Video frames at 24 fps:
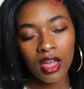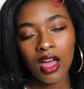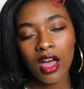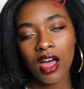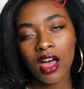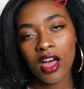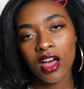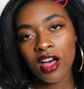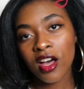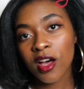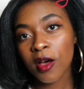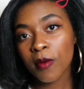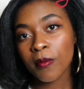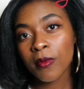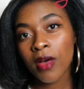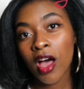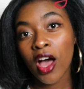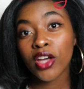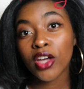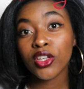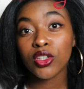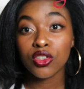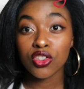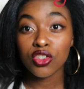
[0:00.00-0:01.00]

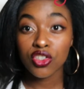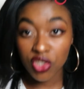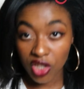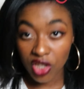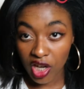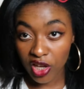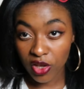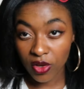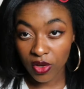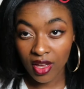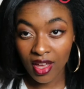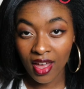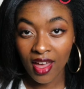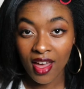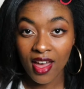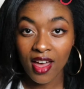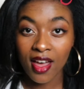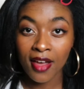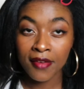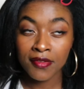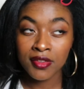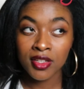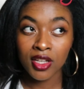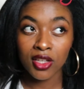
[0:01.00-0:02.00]
how you dry your hair
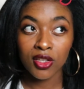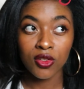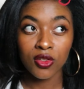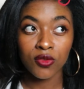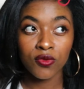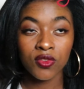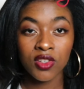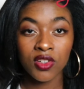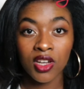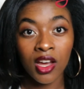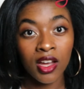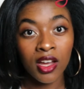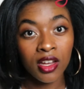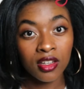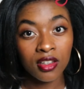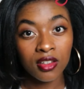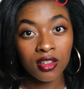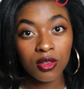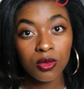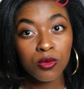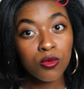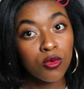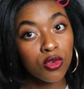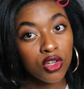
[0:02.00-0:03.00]
after you've done
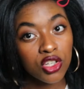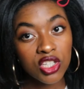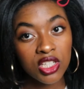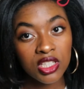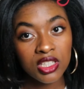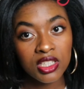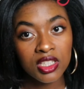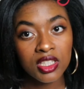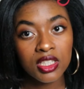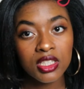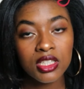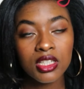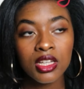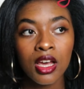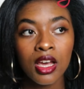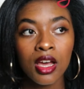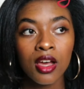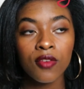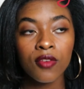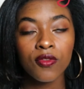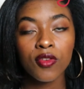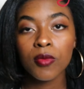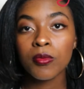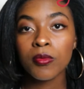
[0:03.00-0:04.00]
washing it.
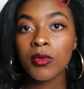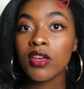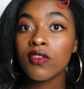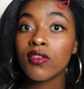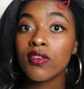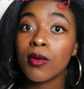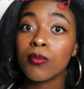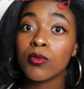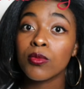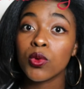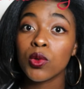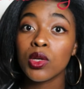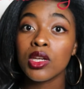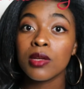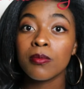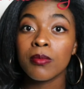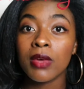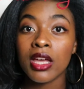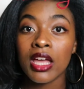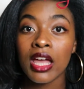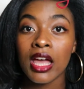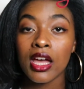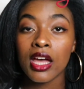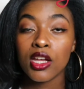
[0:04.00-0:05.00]
For me, if I'm doing my
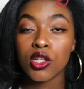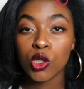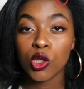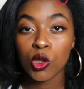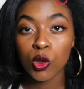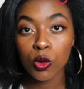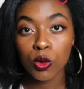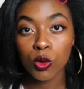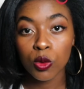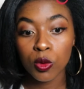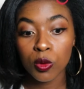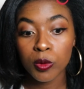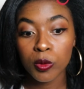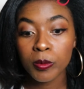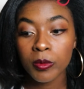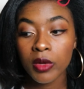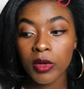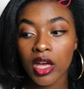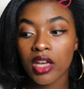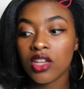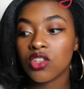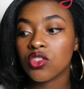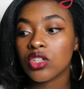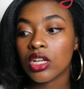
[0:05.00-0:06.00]
hair at home,
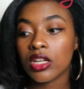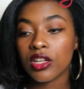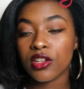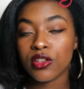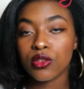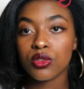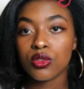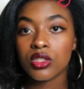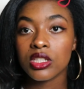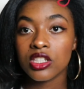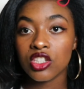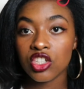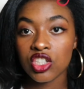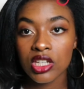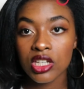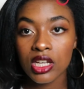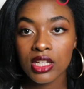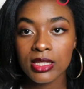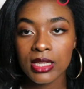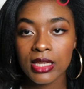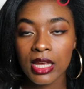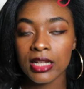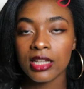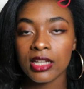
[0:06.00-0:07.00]
I usually use
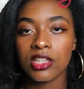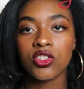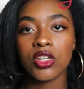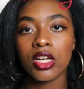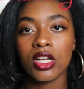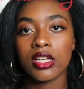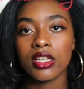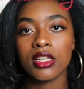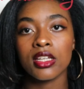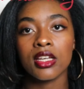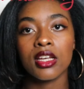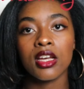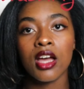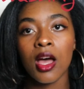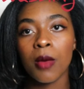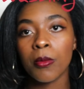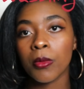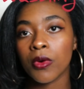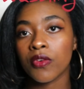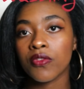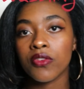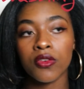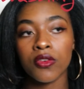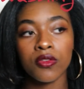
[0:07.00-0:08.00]
t-shirts. I literally come
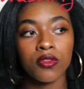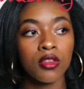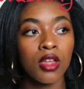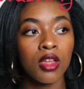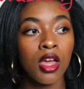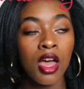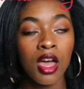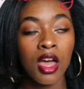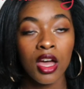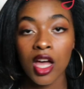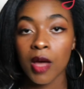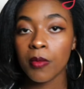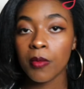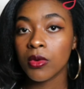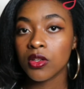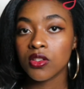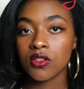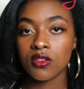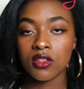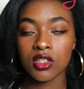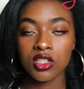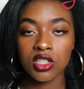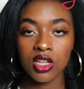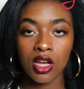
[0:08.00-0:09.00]
out of
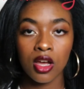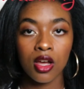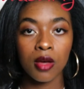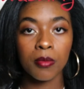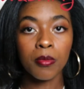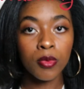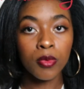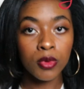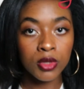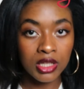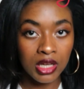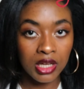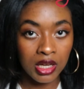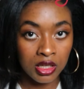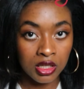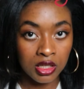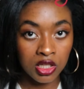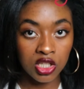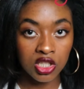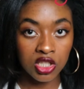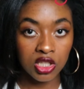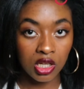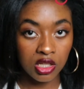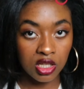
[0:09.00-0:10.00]
the shower, put a
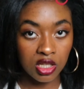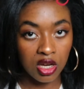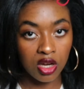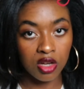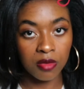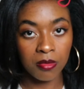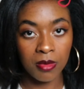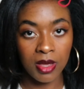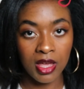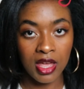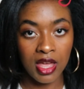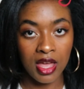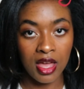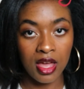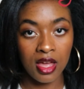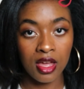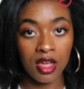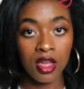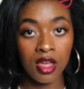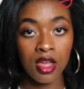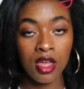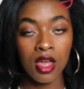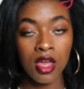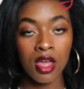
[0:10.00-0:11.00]
t-shirt around my head,
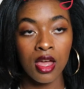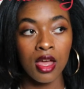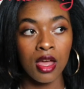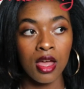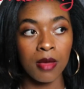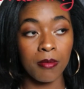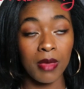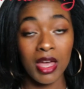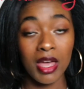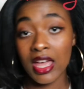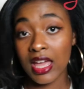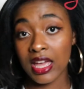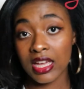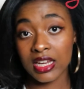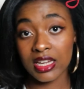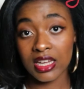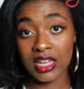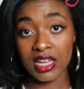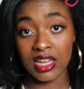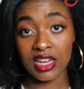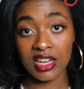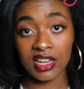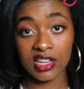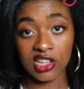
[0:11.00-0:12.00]

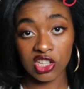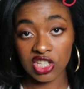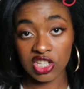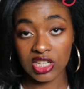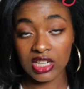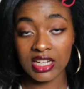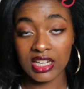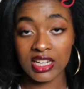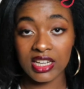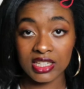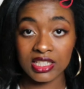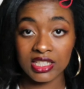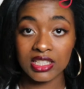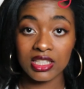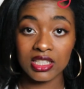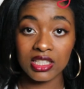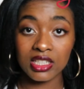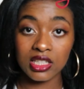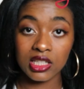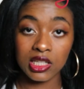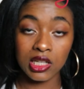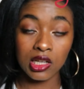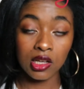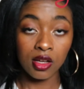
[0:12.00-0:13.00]
and just let
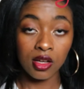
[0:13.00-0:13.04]
it